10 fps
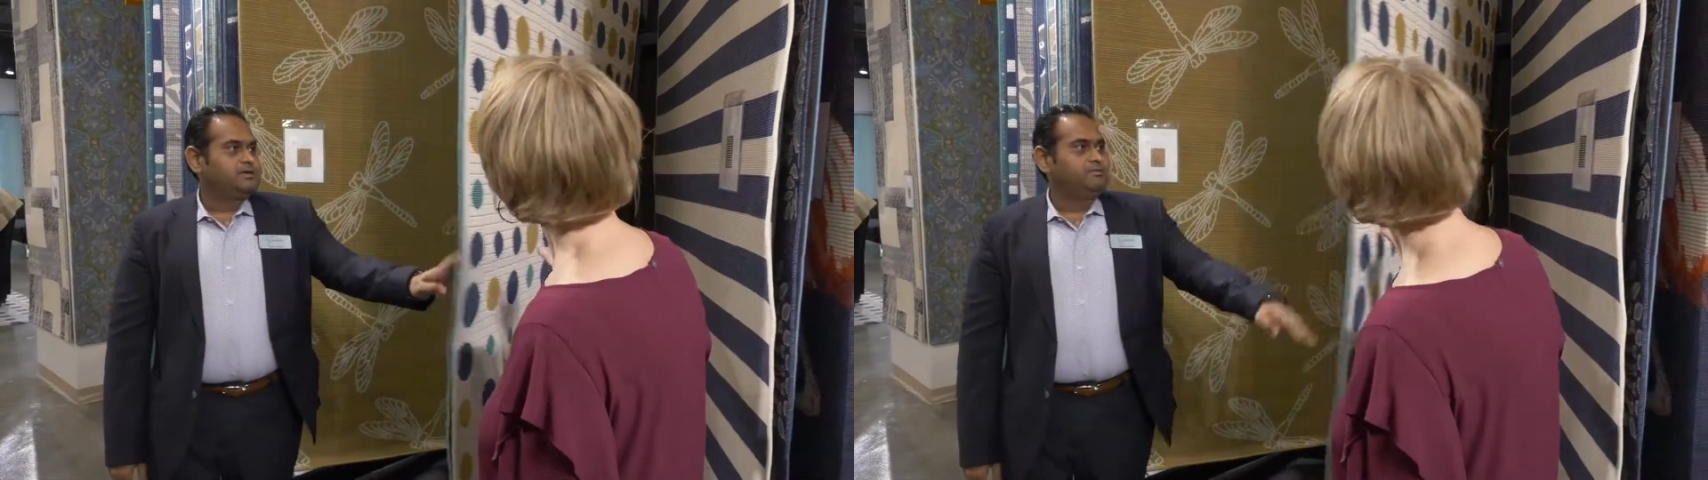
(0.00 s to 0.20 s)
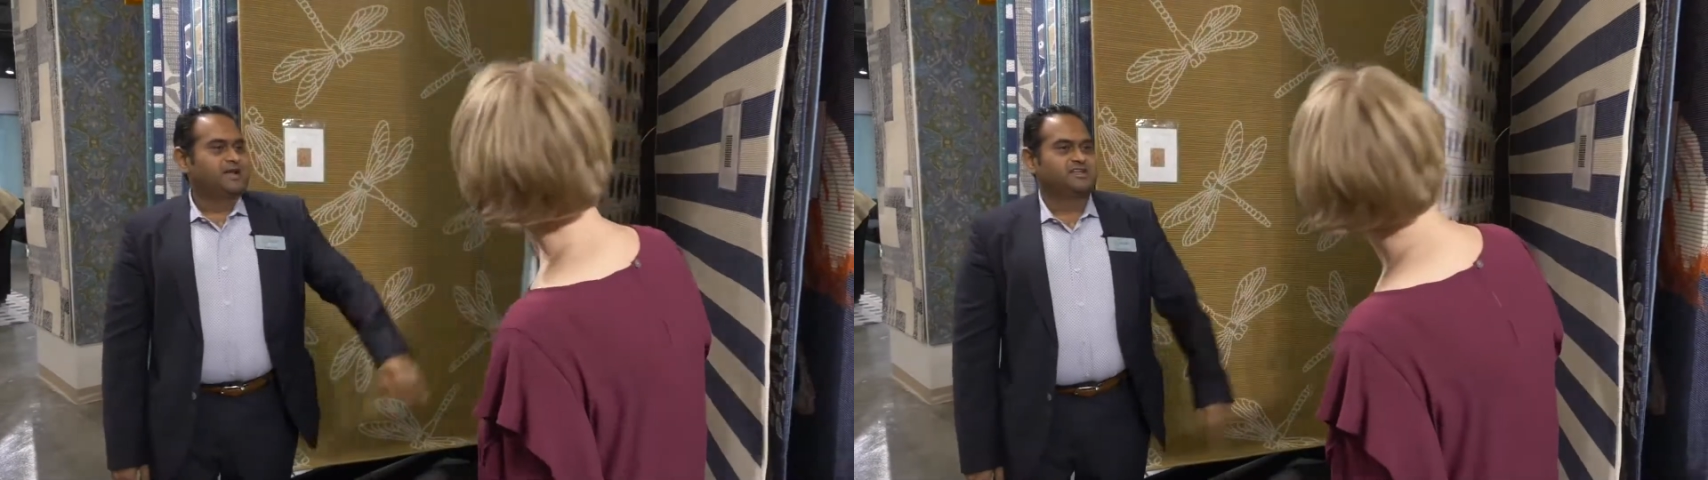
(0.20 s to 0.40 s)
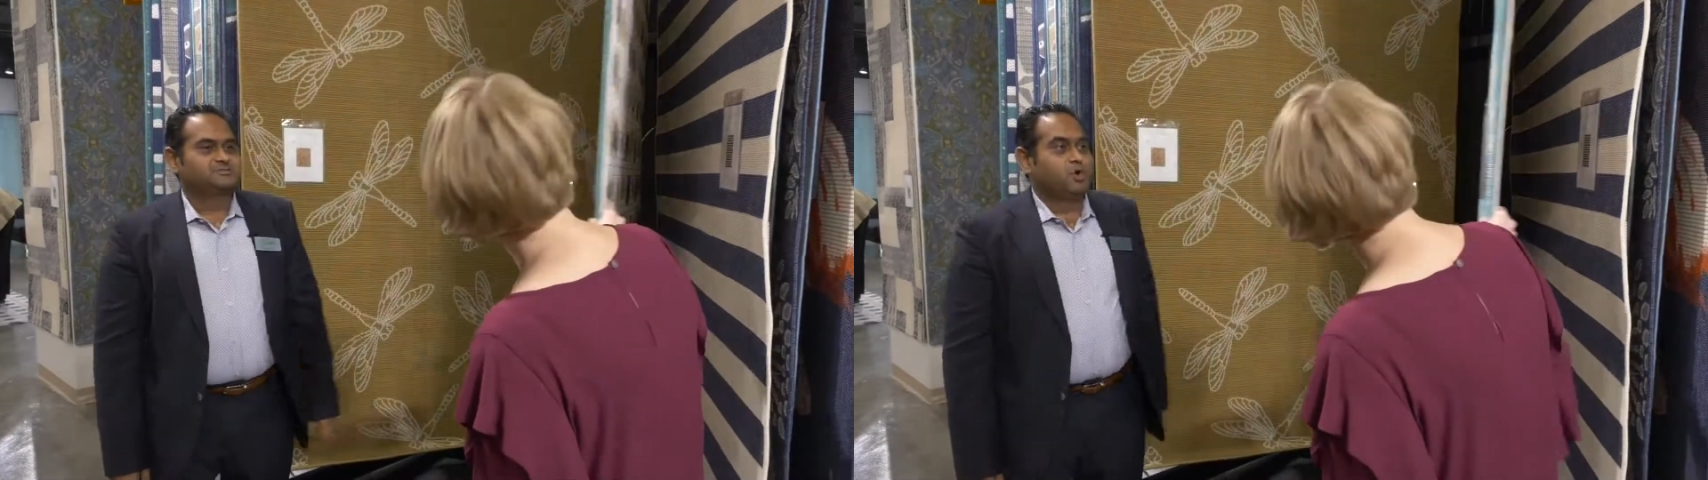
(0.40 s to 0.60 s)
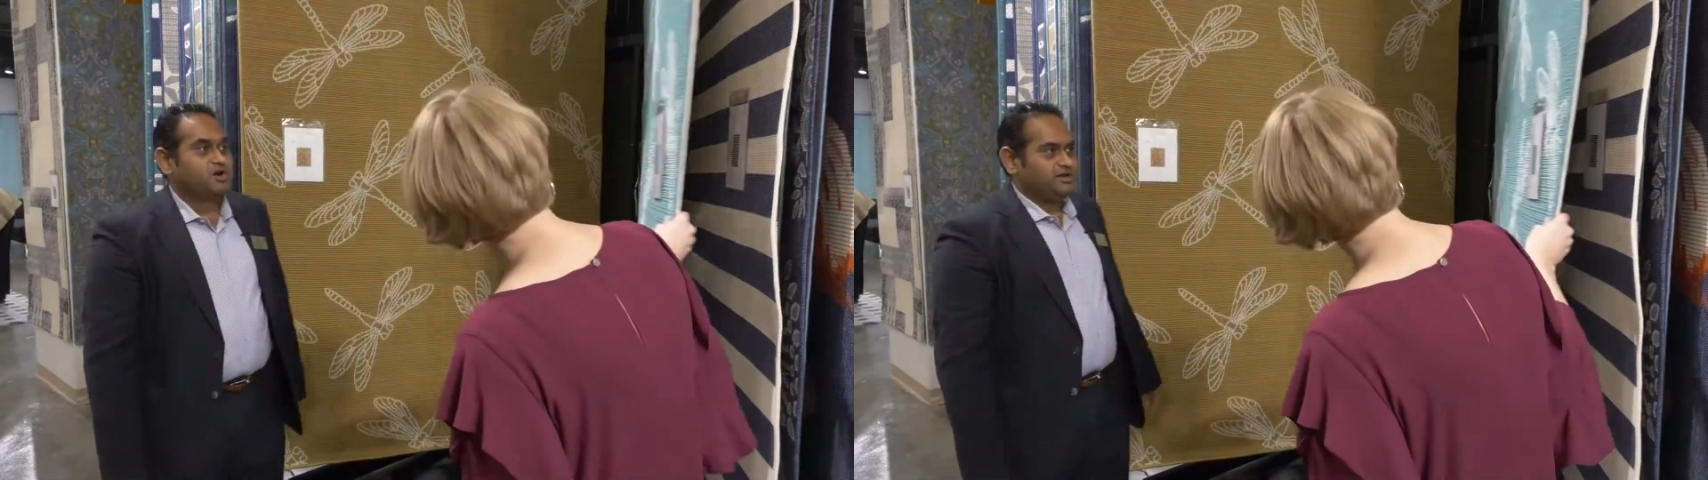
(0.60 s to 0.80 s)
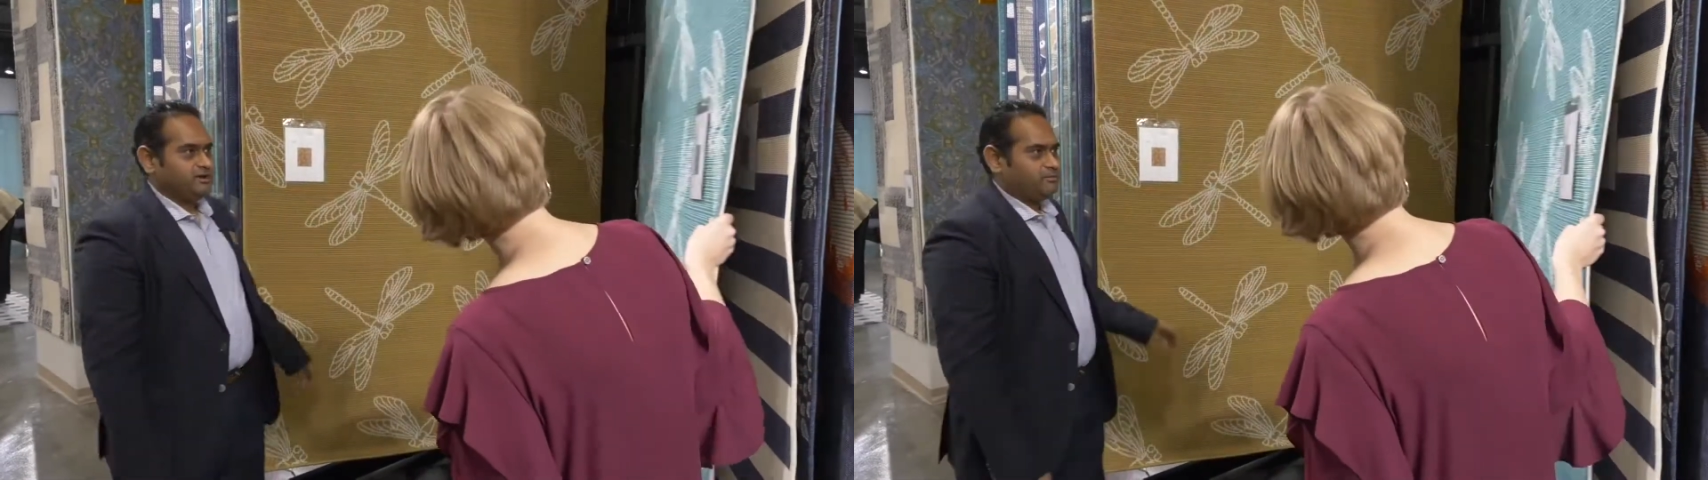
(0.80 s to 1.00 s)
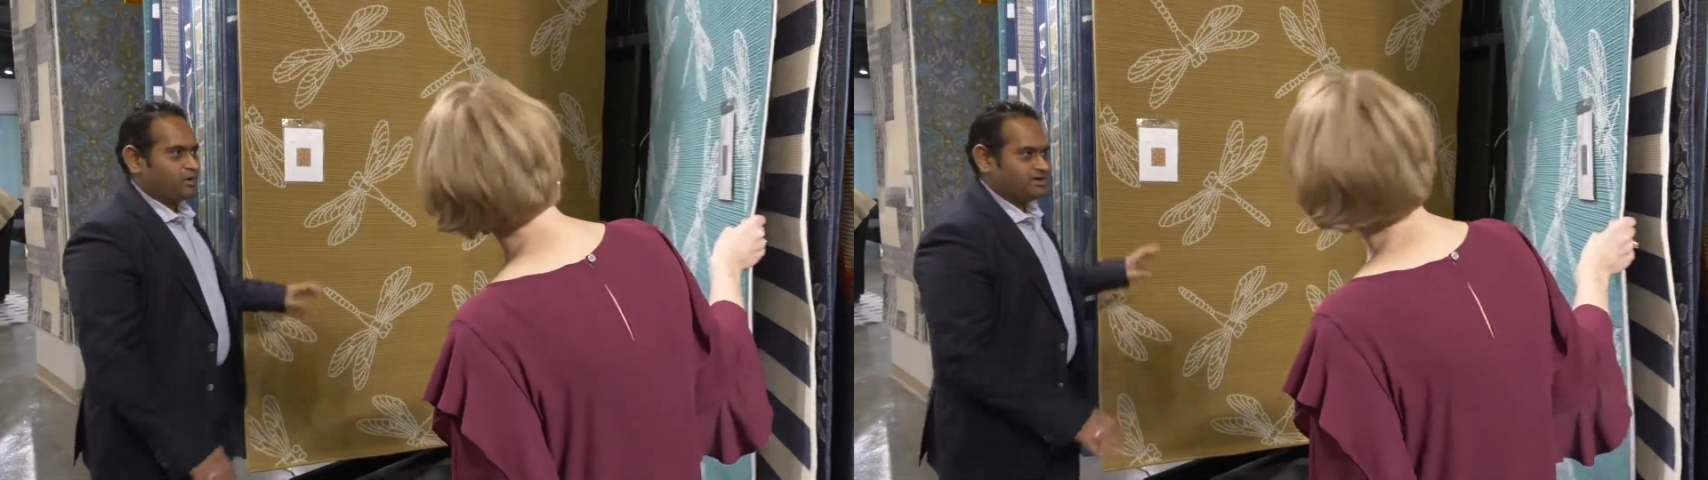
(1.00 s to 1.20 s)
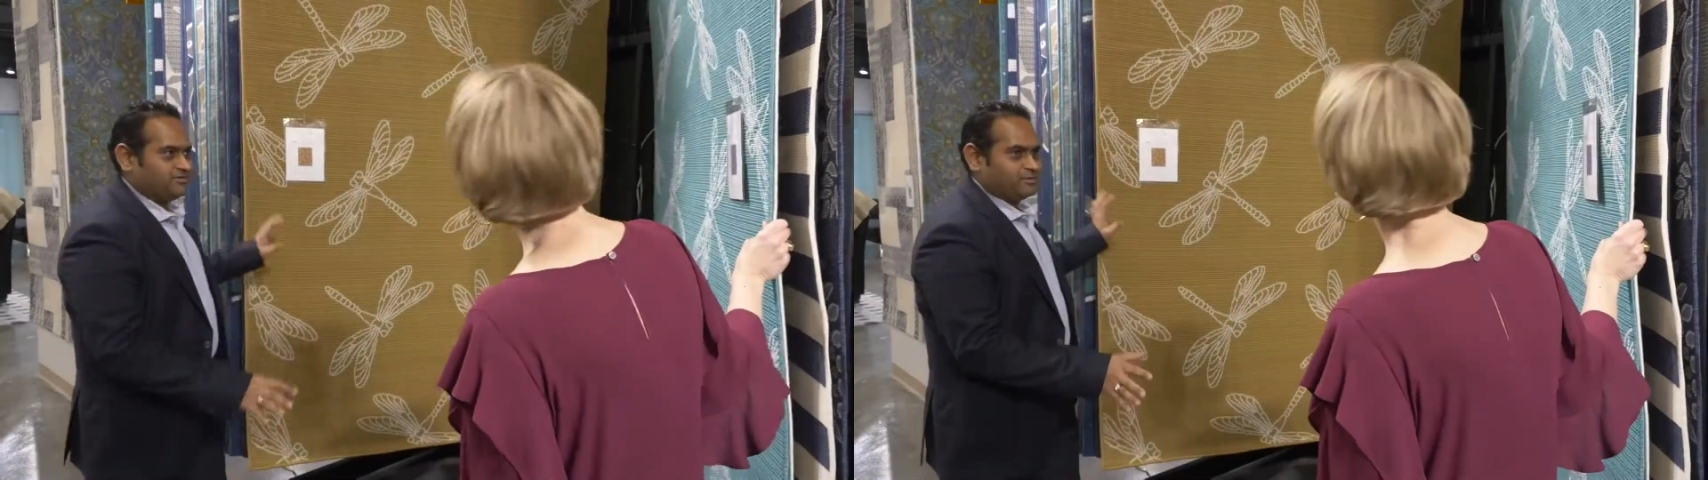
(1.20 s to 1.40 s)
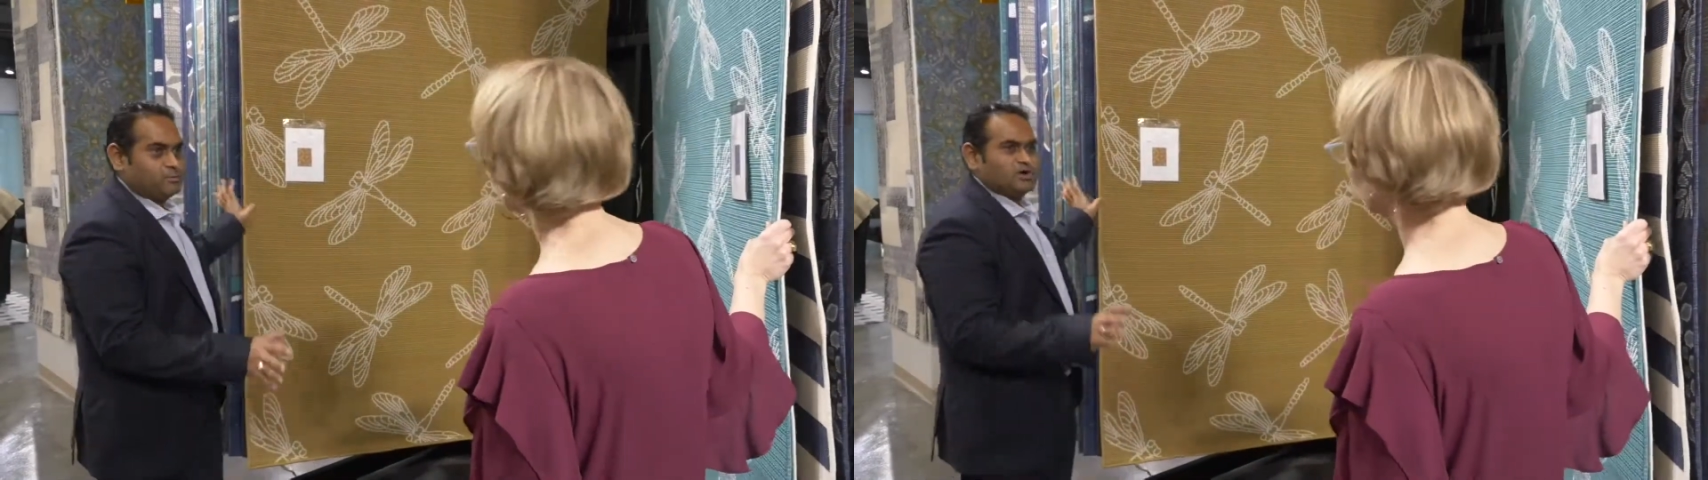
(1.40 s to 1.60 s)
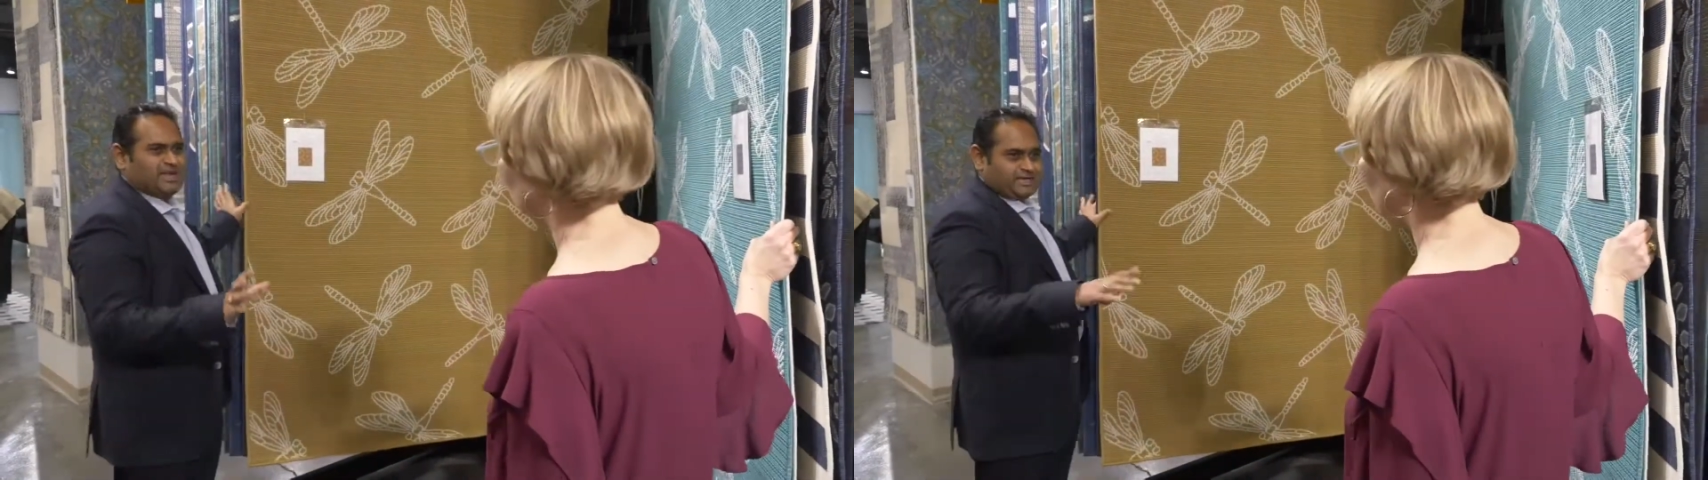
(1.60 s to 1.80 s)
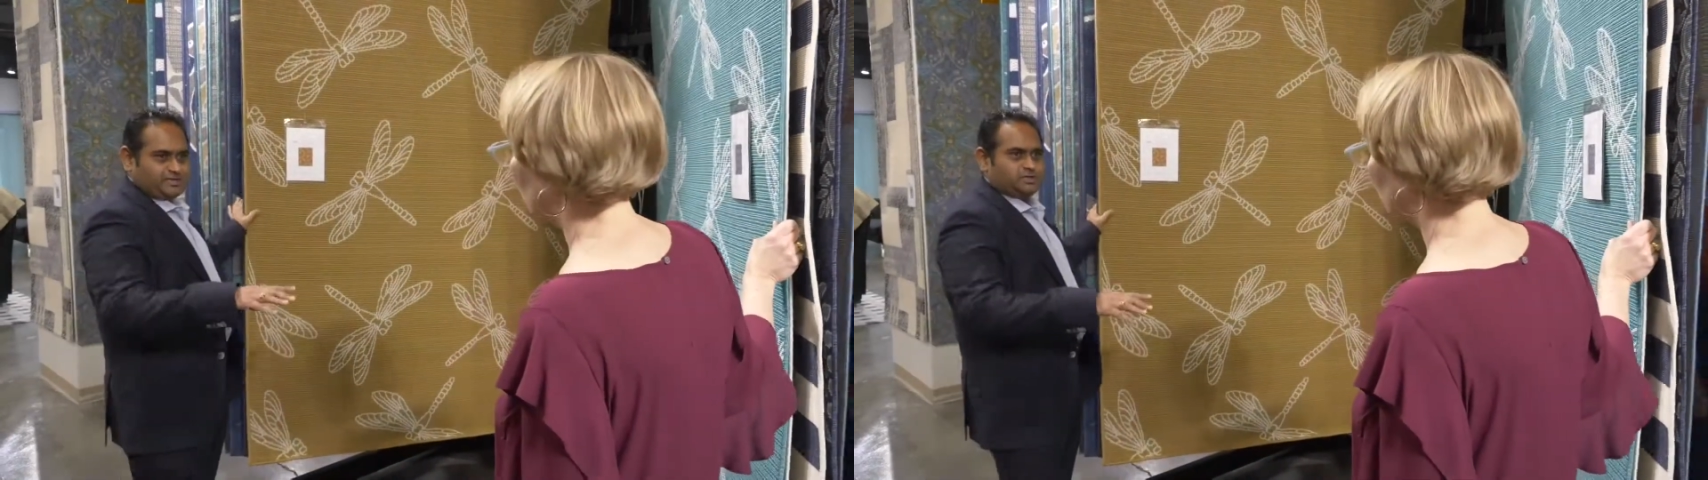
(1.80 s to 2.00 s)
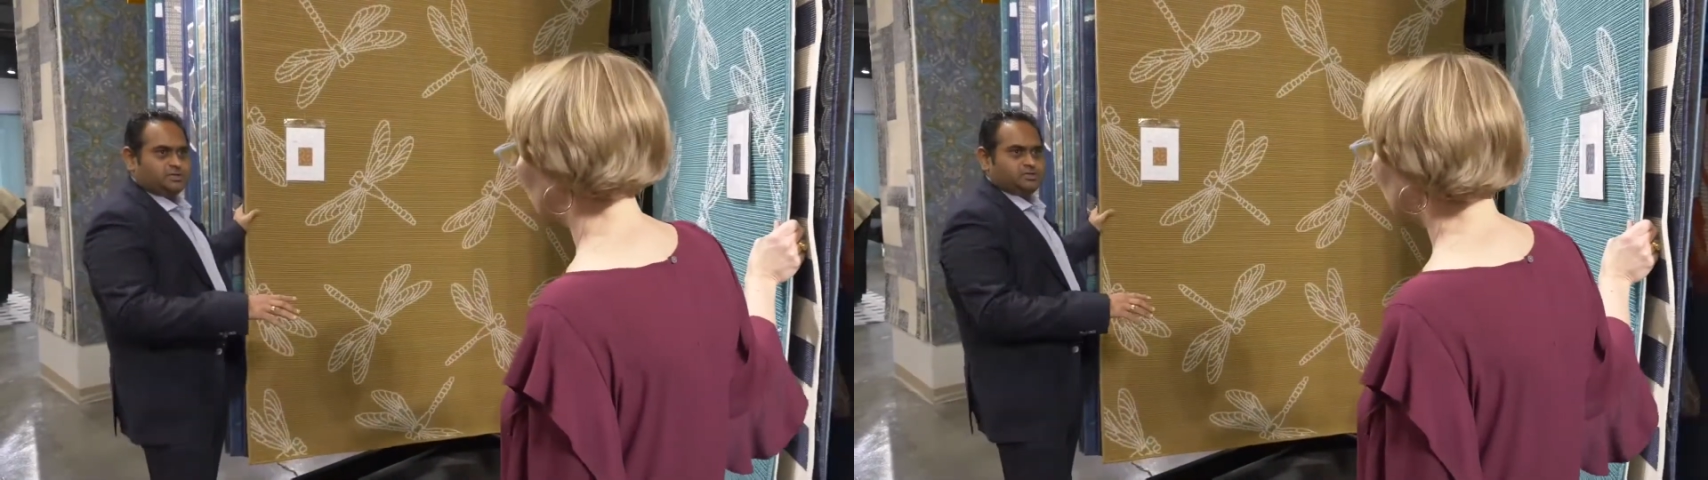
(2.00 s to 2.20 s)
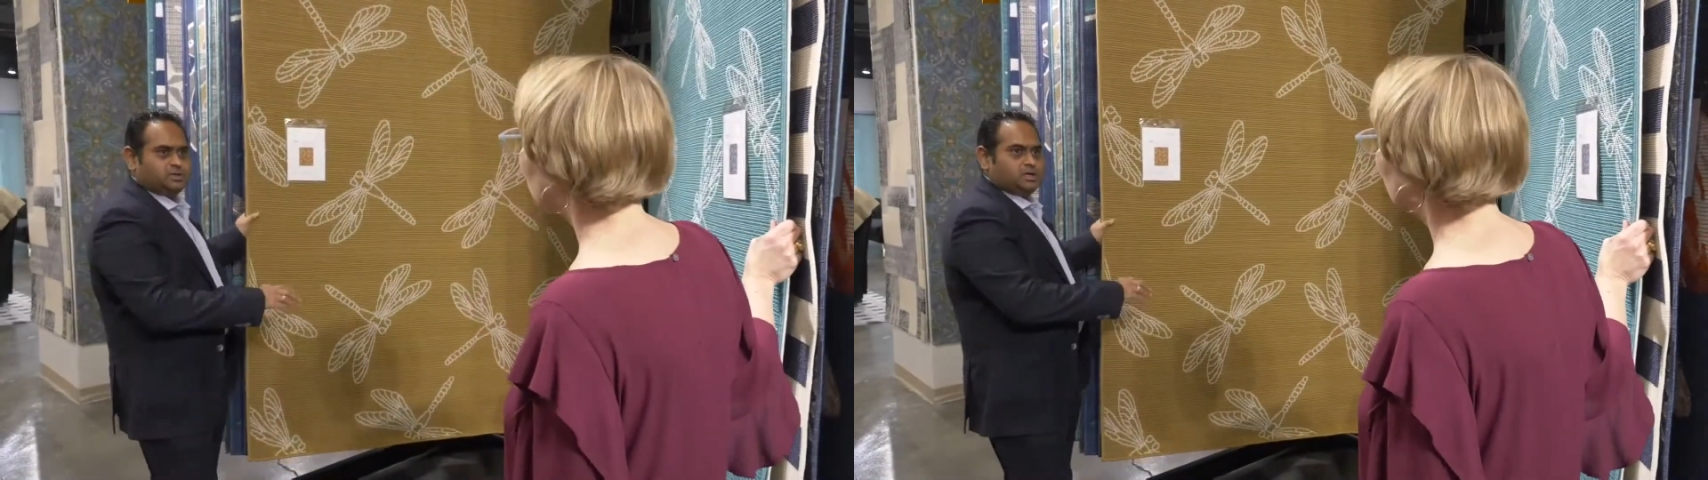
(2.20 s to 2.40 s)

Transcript: but it's more di- more different, more texture.